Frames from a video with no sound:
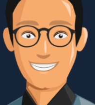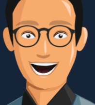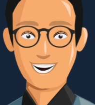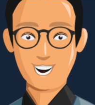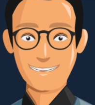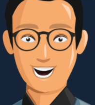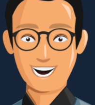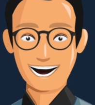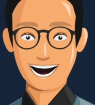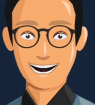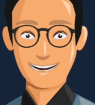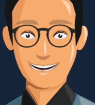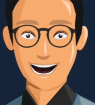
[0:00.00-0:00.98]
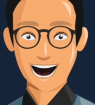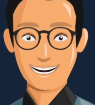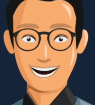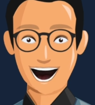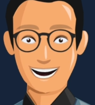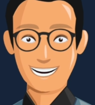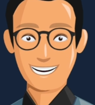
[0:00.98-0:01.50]
Implement schema
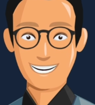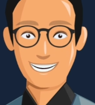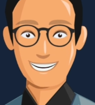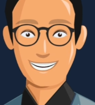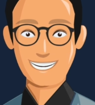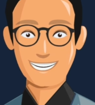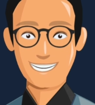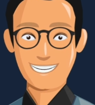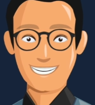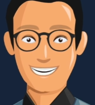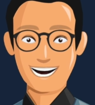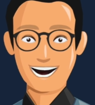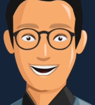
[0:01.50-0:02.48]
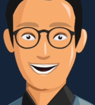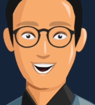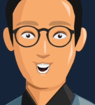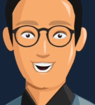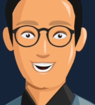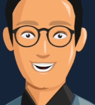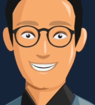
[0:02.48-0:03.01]
markup. Use
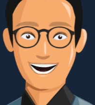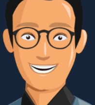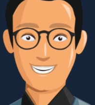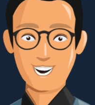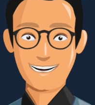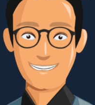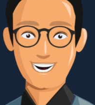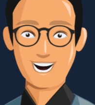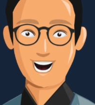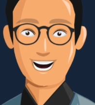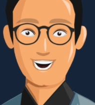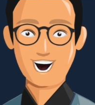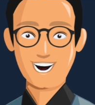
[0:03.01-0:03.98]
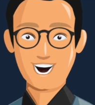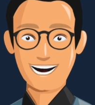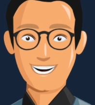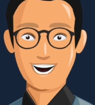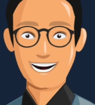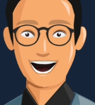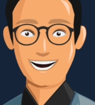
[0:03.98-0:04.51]
social media optimization
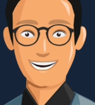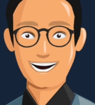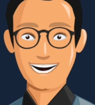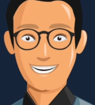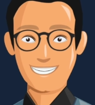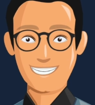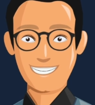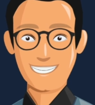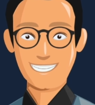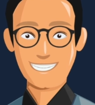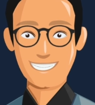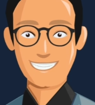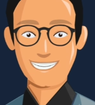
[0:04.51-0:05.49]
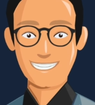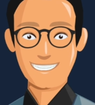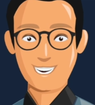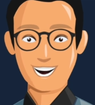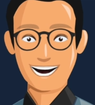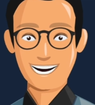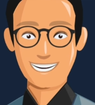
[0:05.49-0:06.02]
techniques.
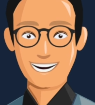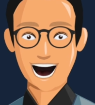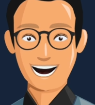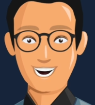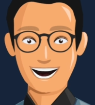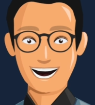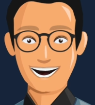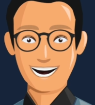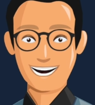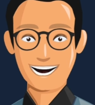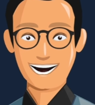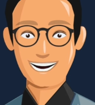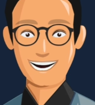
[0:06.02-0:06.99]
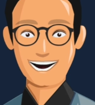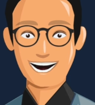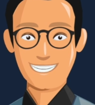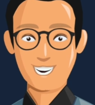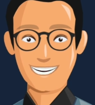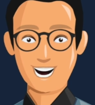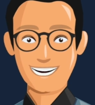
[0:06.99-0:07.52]
Create content for more
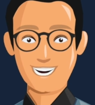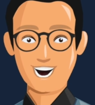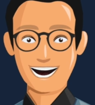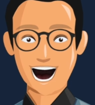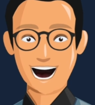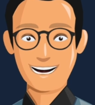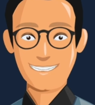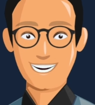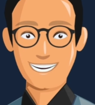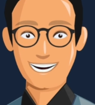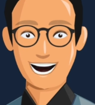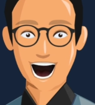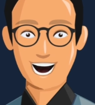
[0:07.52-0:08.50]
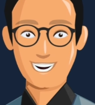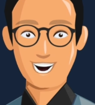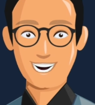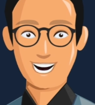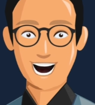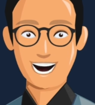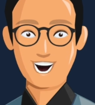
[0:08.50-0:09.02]
specific content hubs and
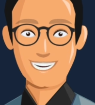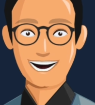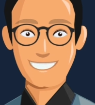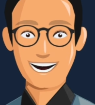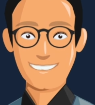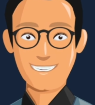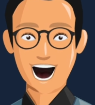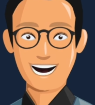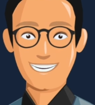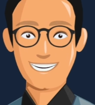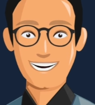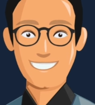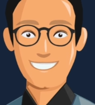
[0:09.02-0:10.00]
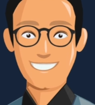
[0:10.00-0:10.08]
content marketing networks.